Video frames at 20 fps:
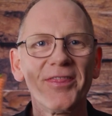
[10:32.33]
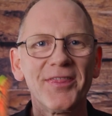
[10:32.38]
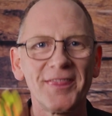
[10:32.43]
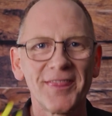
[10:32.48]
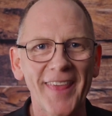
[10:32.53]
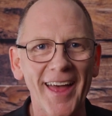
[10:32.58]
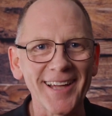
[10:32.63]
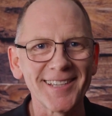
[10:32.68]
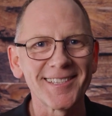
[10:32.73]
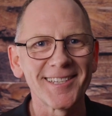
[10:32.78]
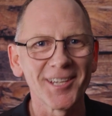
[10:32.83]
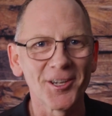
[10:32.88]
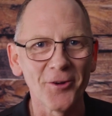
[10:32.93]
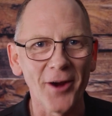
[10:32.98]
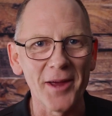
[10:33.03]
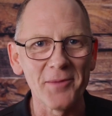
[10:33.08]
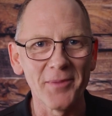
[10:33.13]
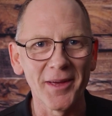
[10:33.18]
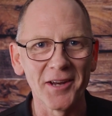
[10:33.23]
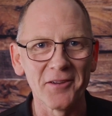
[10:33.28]
That's the
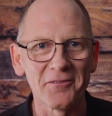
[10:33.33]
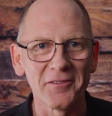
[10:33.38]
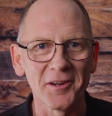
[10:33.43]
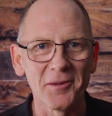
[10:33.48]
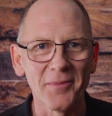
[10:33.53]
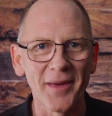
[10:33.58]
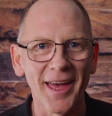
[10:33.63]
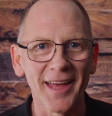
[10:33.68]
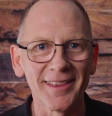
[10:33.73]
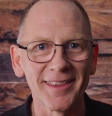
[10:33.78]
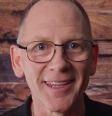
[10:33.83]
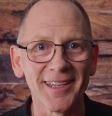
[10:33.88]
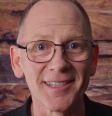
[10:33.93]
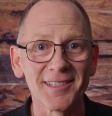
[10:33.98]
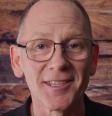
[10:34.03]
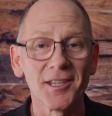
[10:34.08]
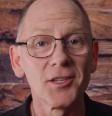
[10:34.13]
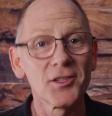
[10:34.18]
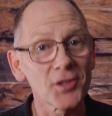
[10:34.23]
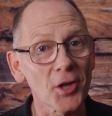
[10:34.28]
great benefit about
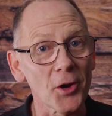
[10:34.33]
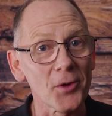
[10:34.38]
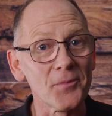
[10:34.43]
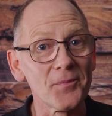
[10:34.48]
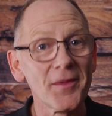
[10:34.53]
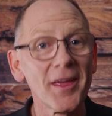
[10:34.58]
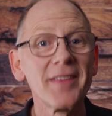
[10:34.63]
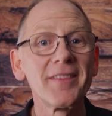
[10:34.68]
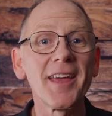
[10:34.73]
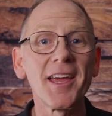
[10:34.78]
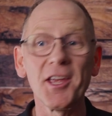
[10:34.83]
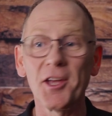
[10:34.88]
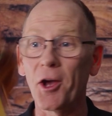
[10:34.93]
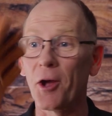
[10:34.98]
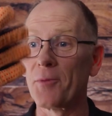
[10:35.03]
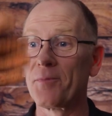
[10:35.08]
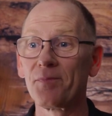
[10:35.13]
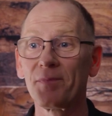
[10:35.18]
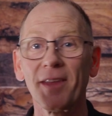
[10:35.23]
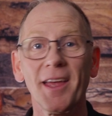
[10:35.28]
this. So there you go.